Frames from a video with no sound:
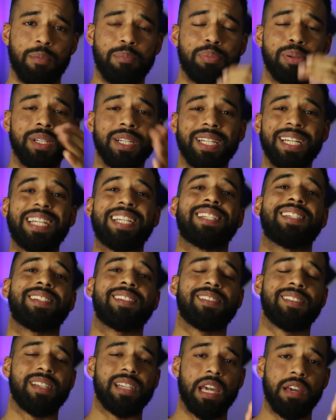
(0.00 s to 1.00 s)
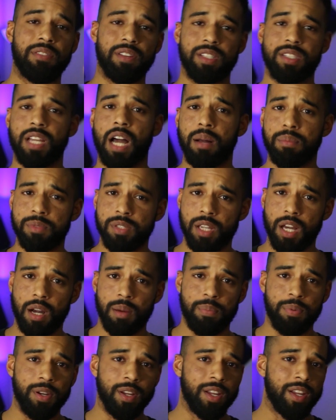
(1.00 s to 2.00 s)
Please give it a thumbs
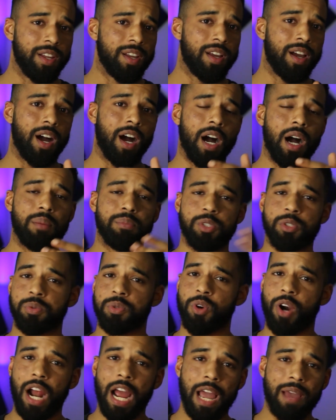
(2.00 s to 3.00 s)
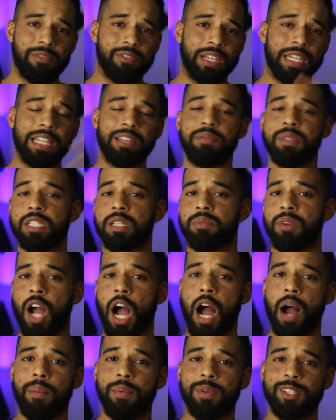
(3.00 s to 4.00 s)
up, subscribe, and leave me some
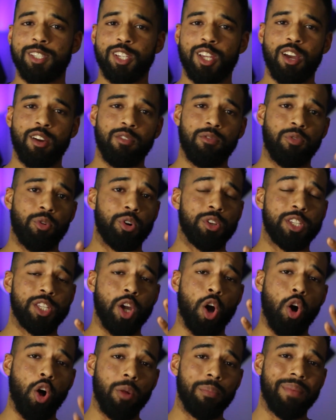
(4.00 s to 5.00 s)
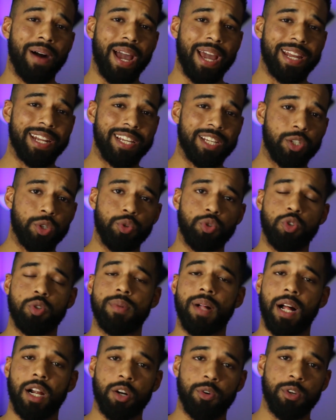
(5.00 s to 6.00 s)
comments for the almighty YouTube
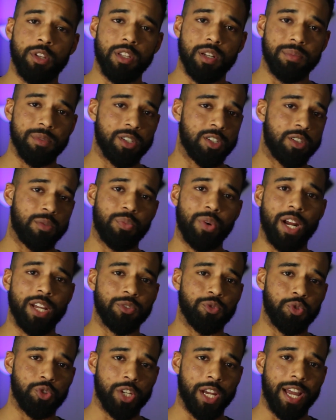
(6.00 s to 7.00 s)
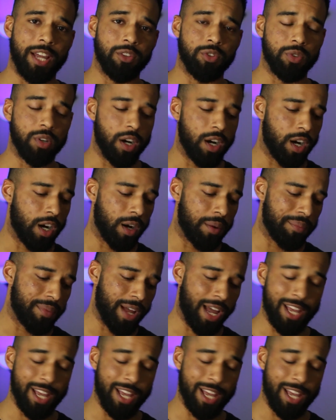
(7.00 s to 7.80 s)
algorithm. This is a brand new channel.